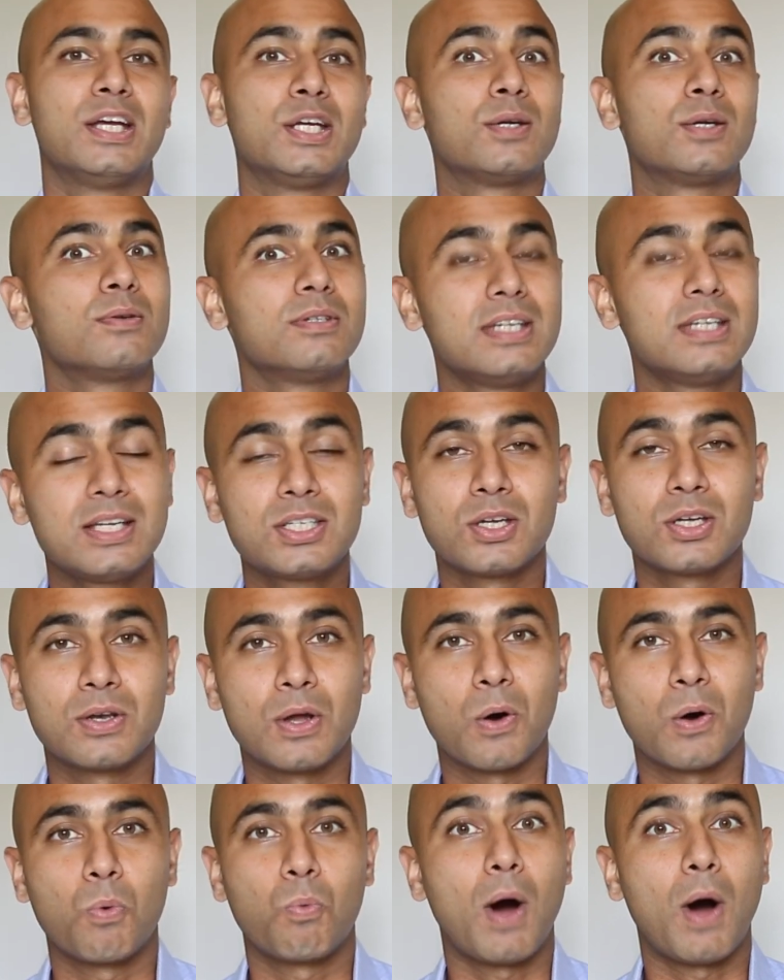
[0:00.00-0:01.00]
You need to
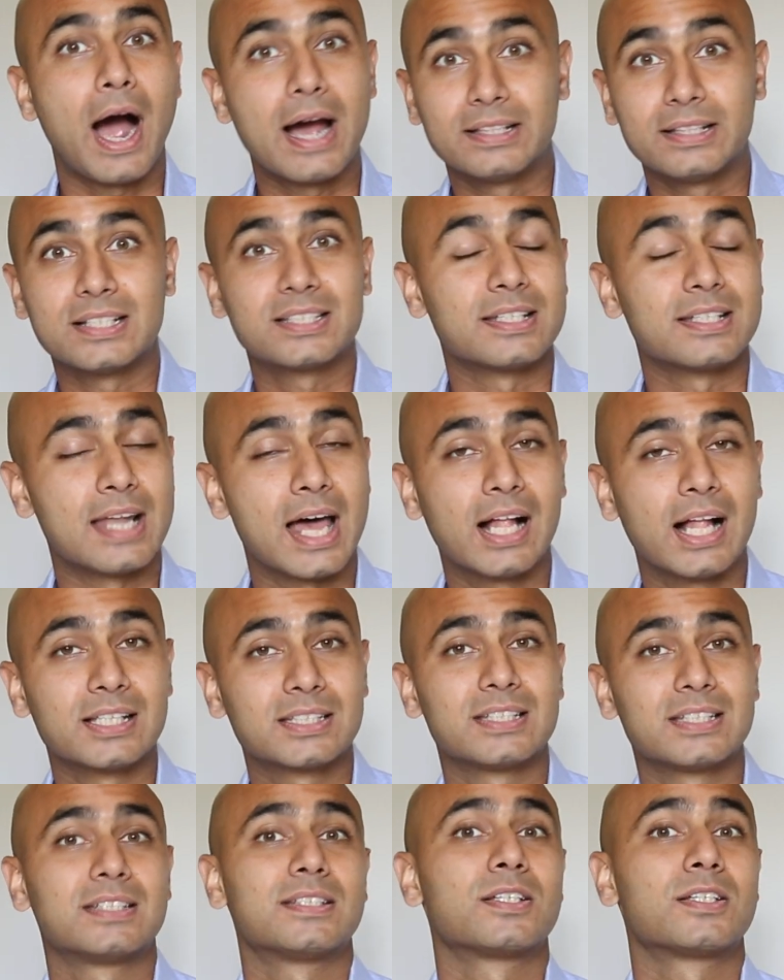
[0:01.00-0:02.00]
know why this
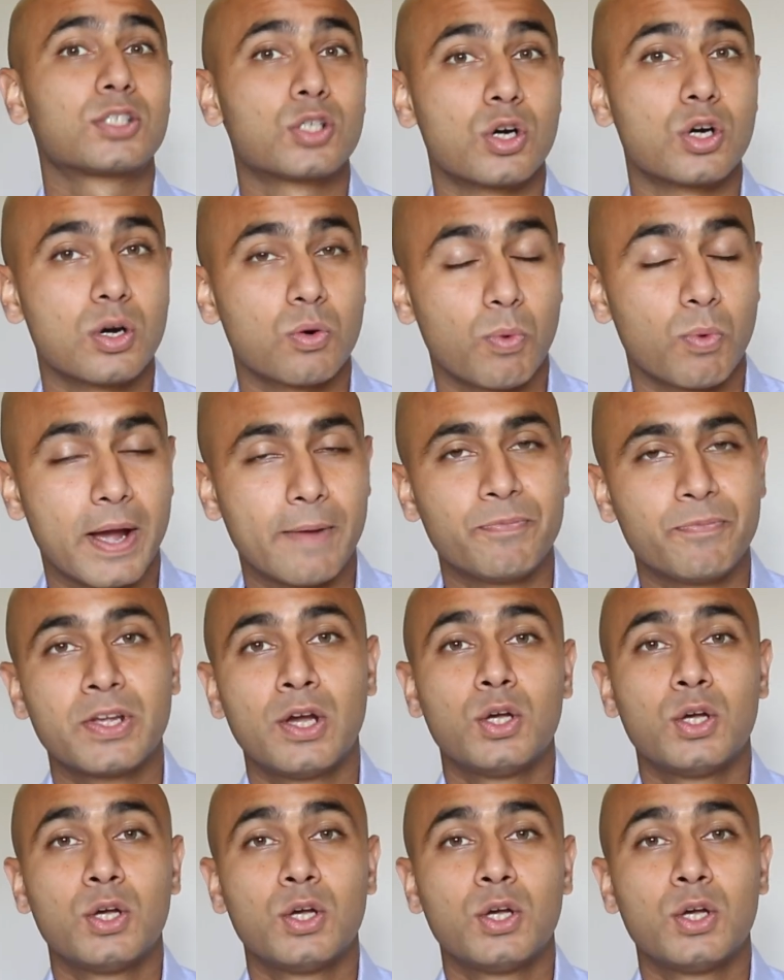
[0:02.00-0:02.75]
analysis is a certain way.